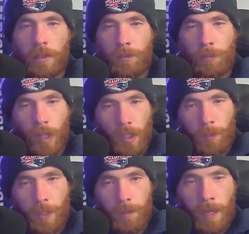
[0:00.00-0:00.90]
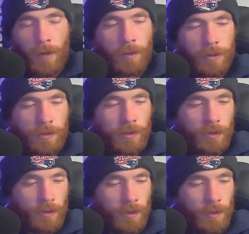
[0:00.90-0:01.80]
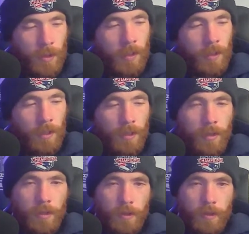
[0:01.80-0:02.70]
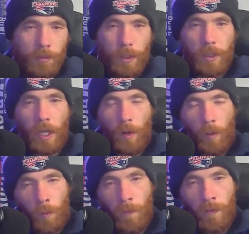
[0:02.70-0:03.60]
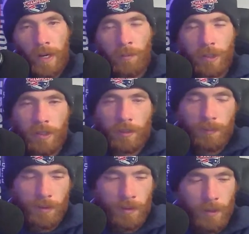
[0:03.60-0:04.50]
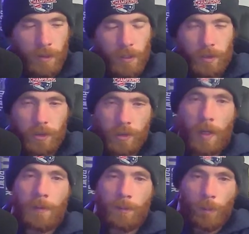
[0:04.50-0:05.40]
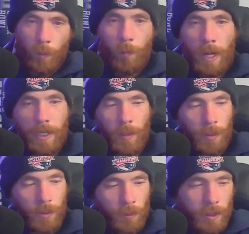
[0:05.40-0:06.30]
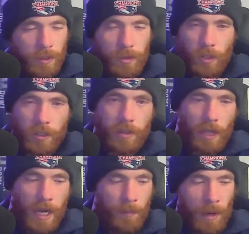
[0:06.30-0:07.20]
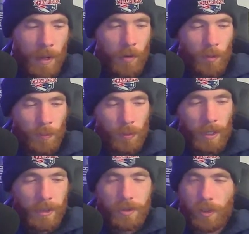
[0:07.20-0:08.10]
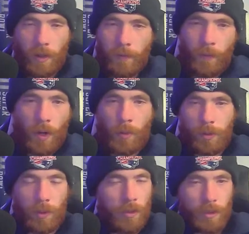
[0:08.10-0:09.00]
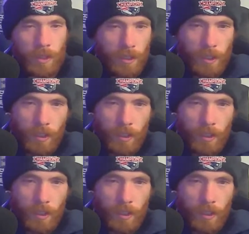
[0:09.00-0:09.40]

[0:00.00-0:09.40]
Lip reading: break up their marriages, break their whole family up. Then she's gonna have to move back in with you. Like these like diabolical plans to like fuck with the